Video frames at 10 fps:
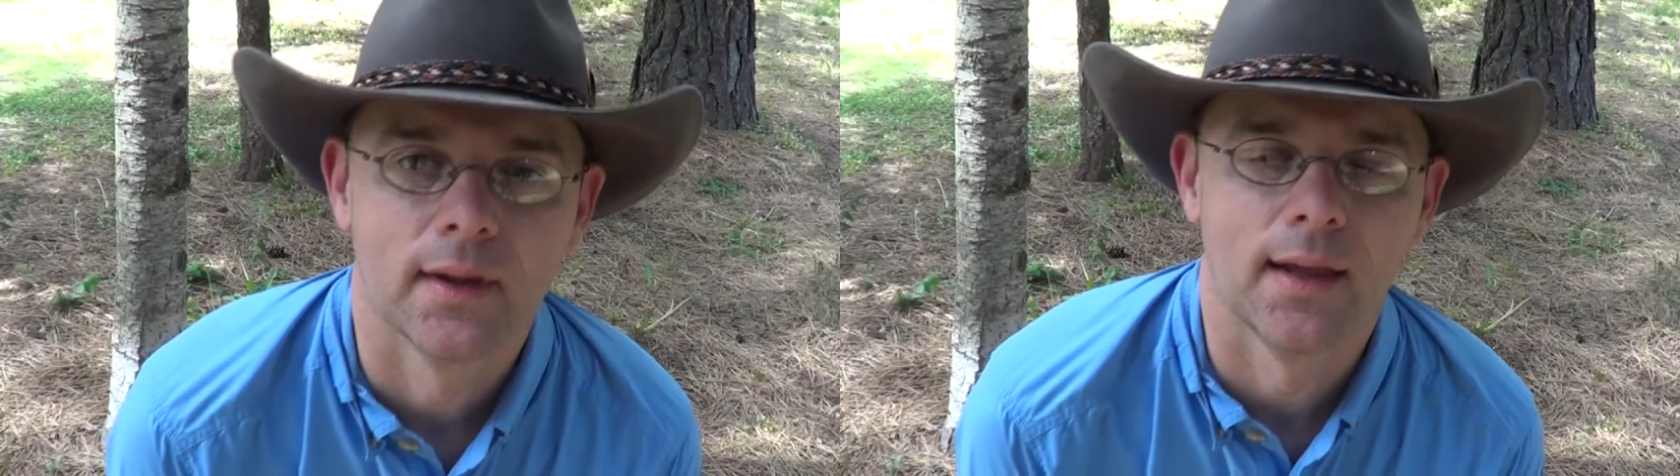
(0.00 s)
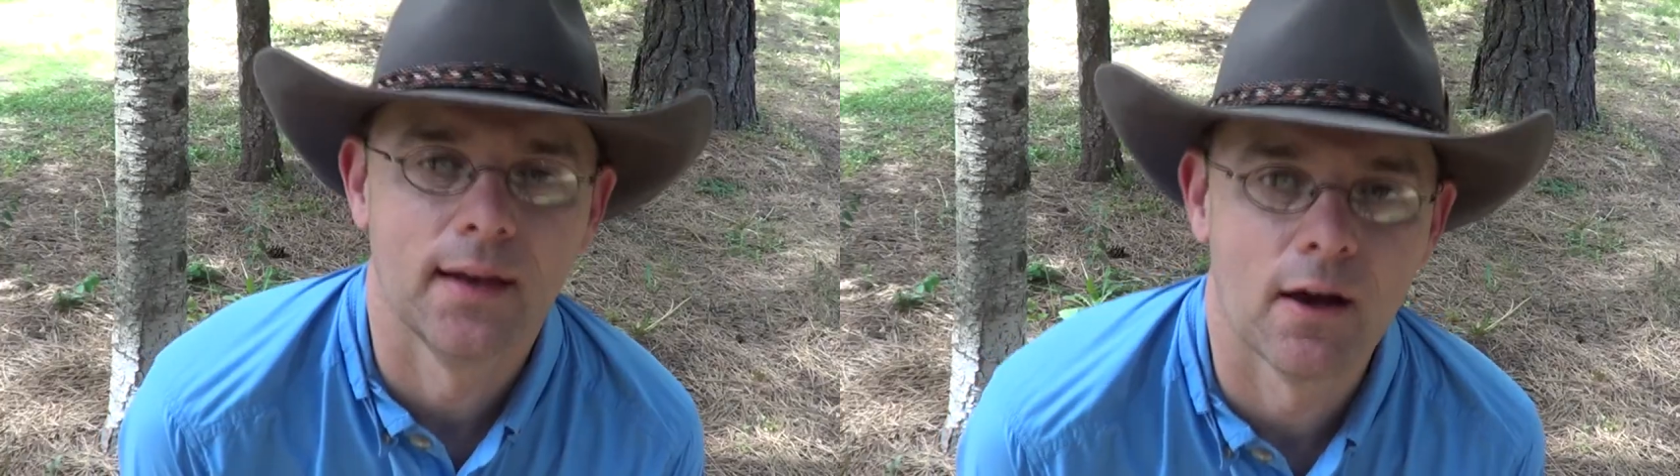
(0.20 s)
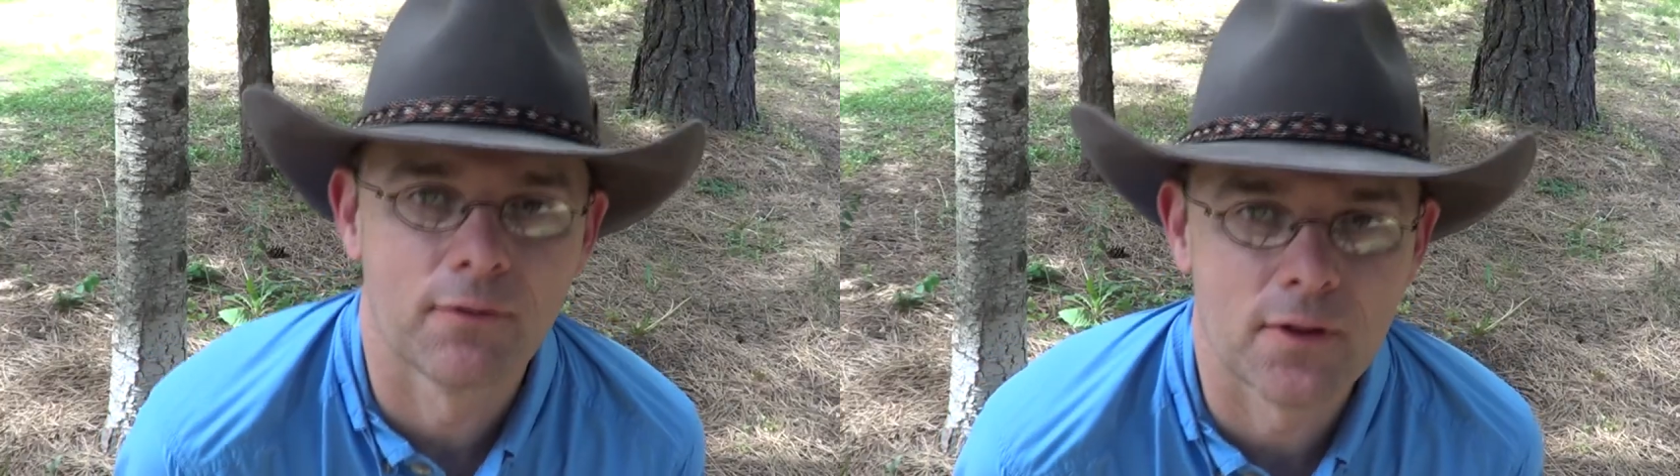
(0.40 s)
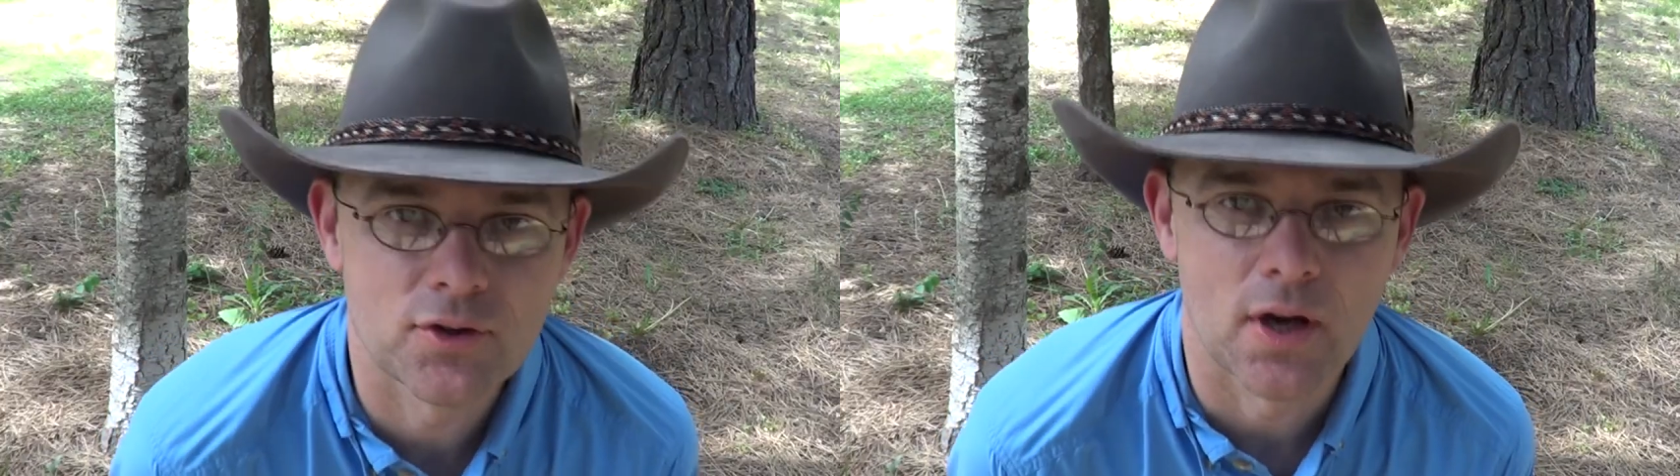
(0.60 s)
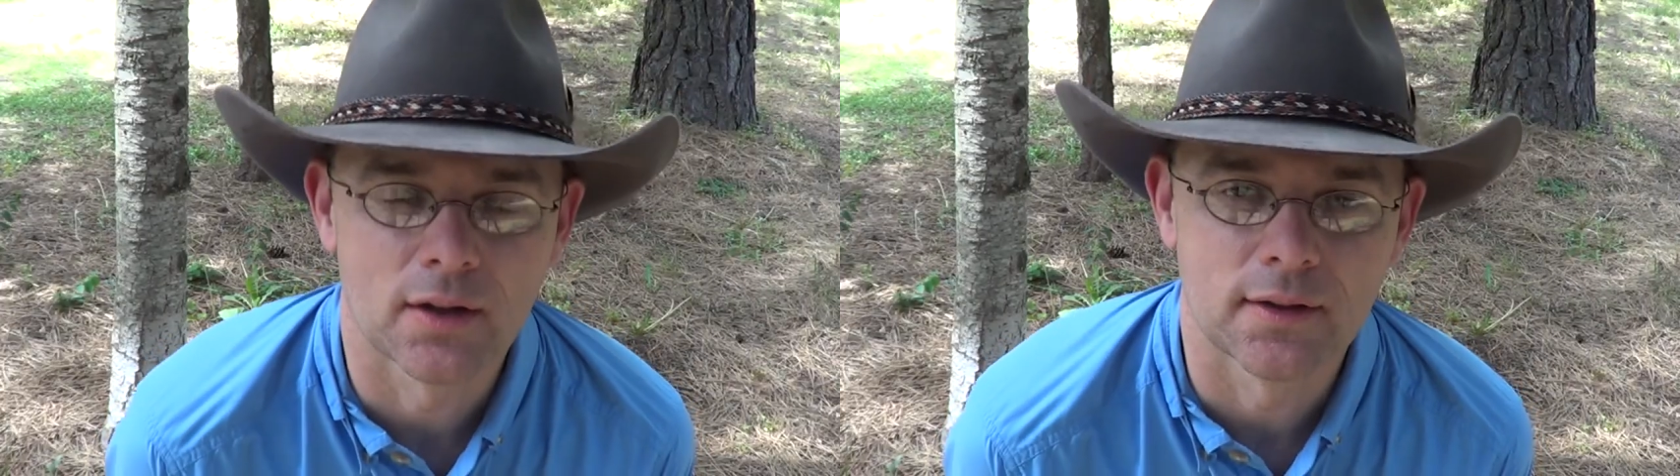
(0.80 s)
And now for the
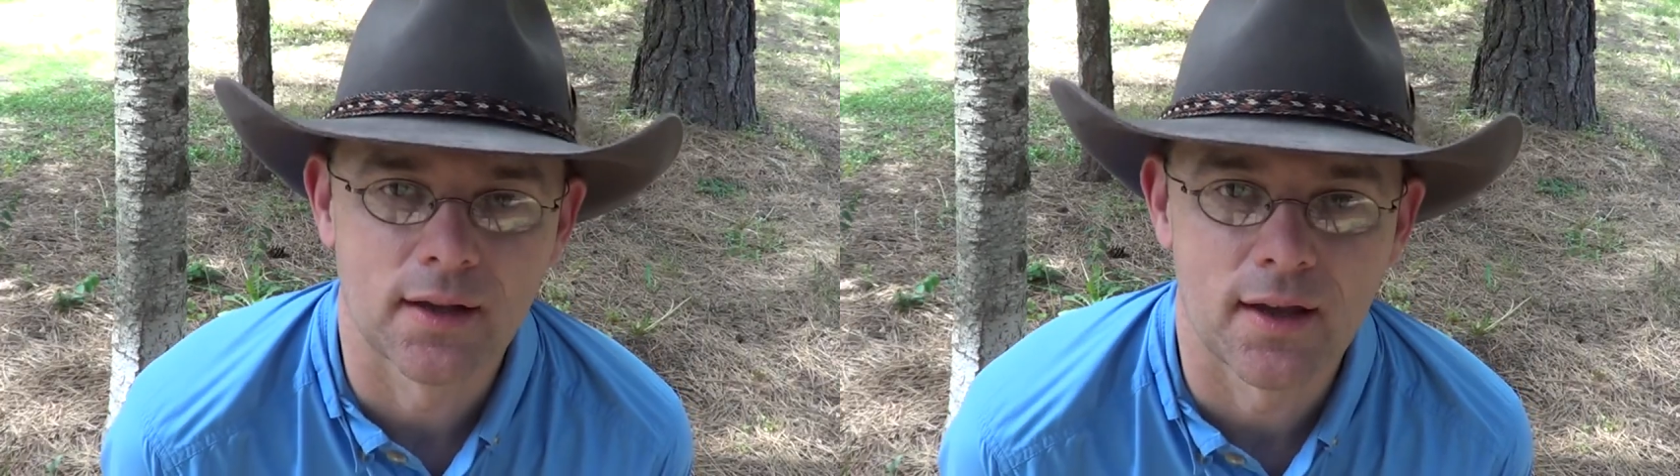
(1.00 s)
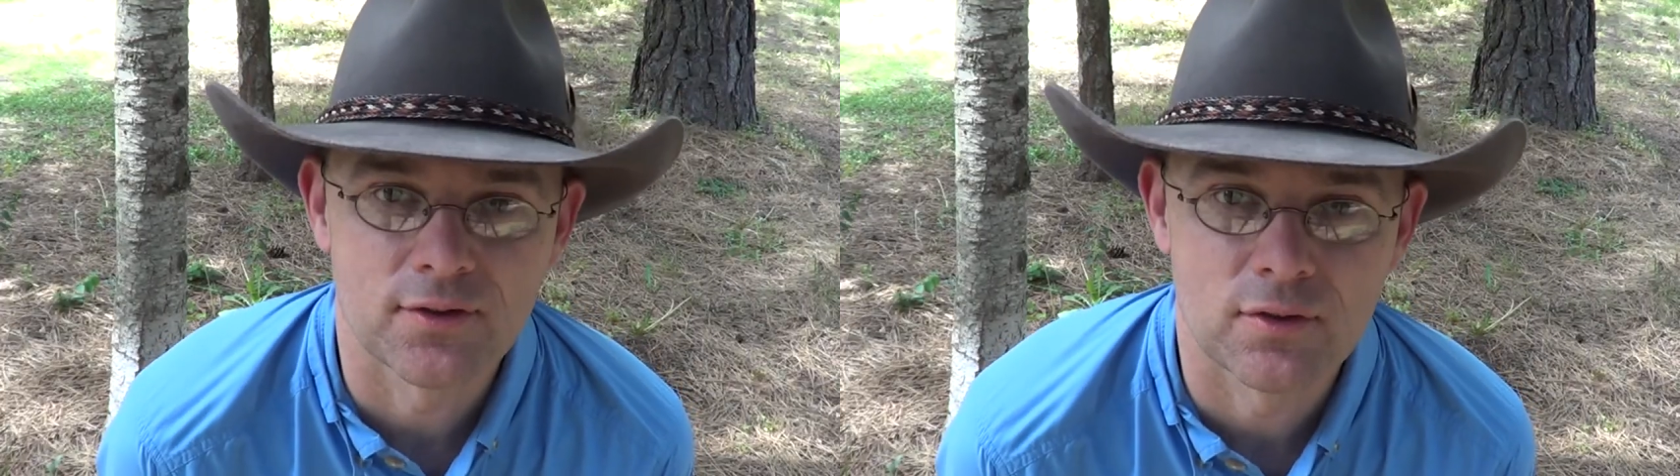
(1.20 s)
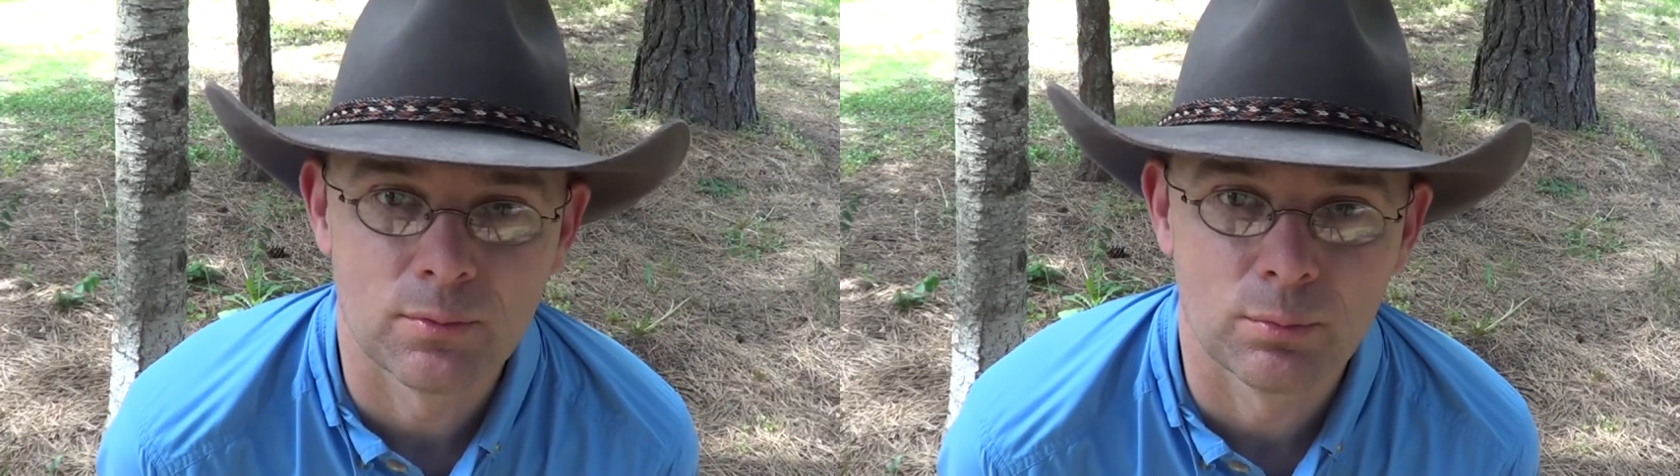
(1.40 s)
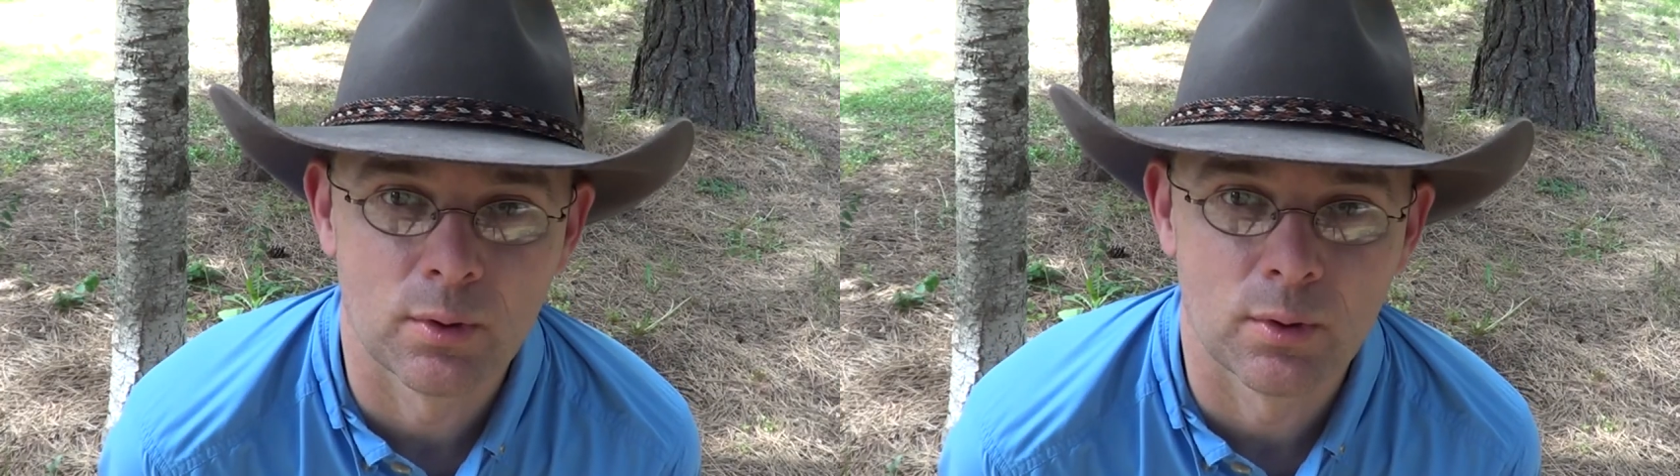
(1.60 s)
chocolate test,